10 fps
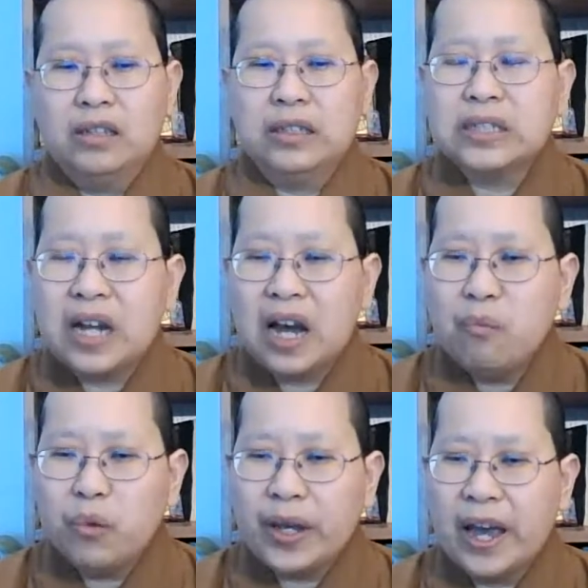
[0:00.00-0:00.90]
the
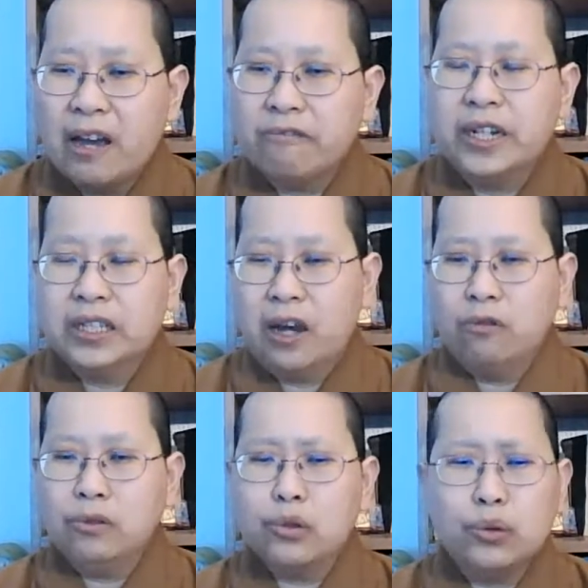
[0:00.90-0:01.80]
time we have right
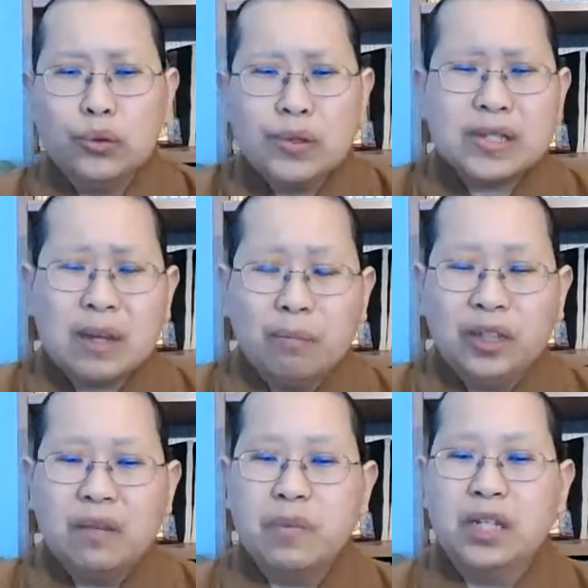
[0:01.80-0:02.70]
now to do
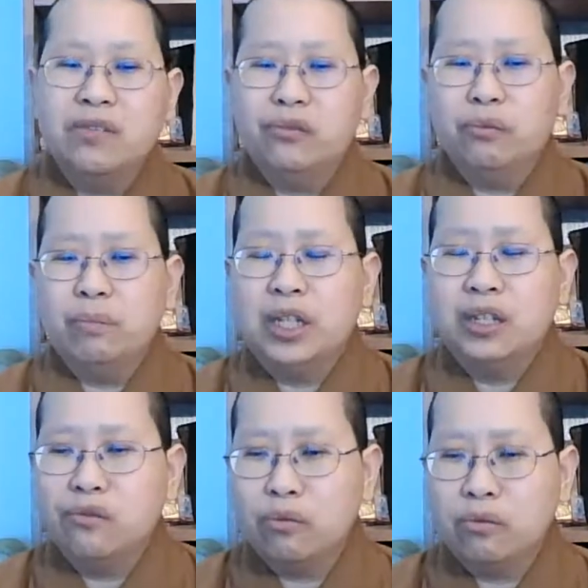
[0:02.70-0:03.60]
something
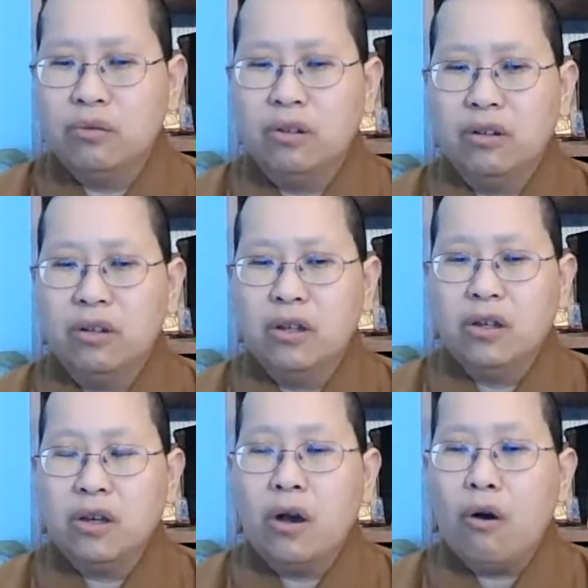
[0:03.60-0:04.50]
meaningful,
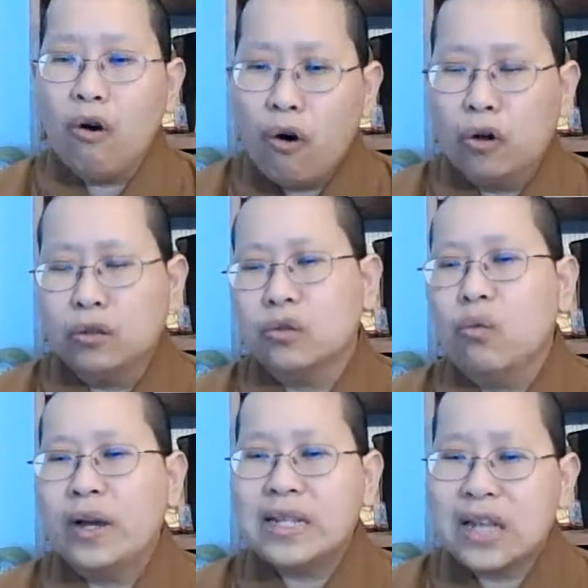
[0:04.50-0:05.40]
or to
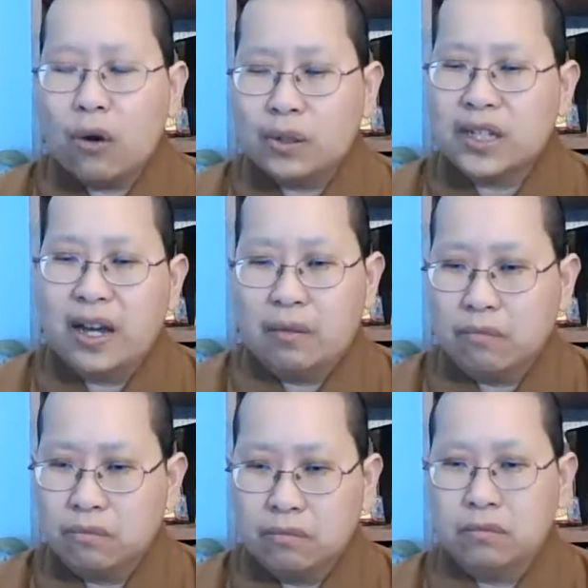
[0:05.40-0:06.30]
waste our
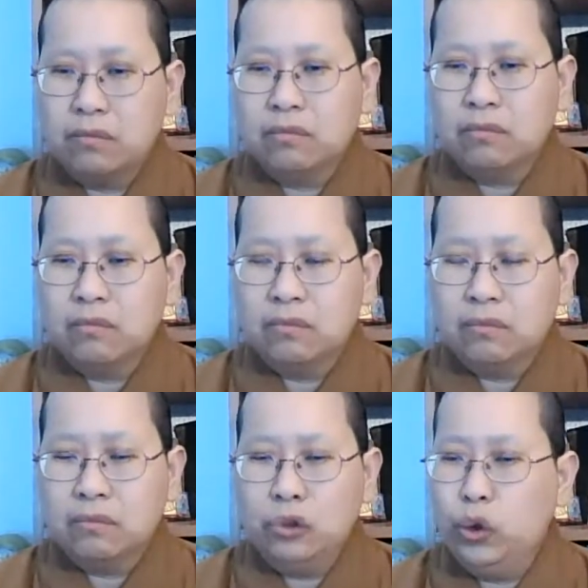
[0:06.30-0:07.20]
time
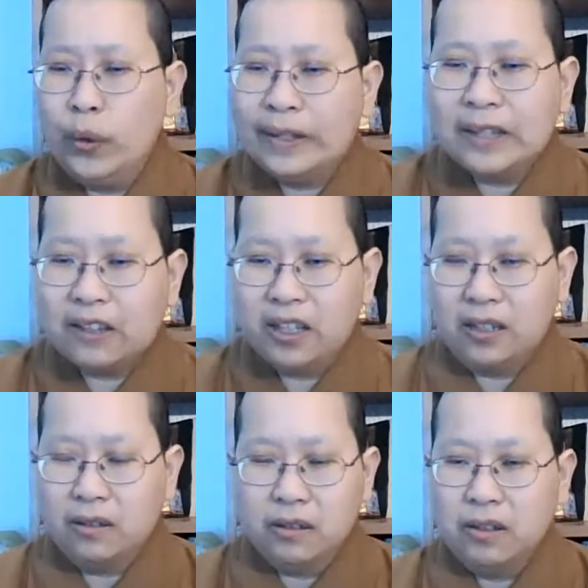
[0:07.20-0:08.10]
doing
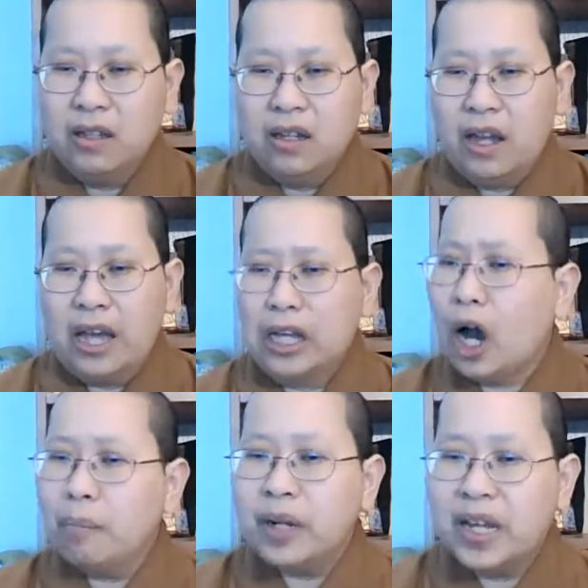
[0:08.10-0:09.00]
nothing and
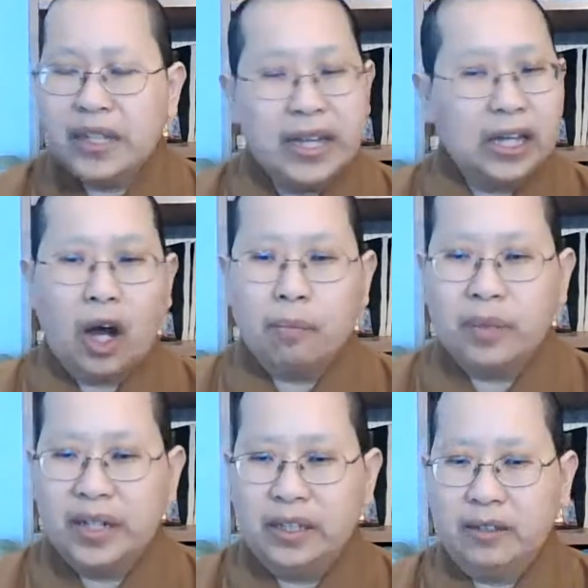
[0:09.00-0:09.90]
complaining and
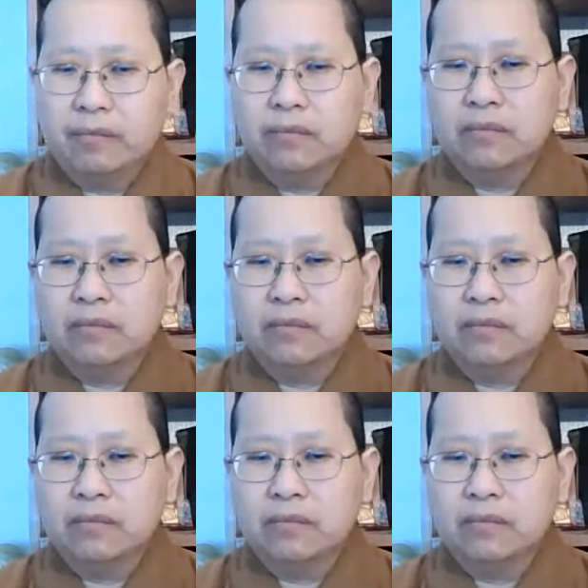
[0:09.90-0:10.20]
complaining.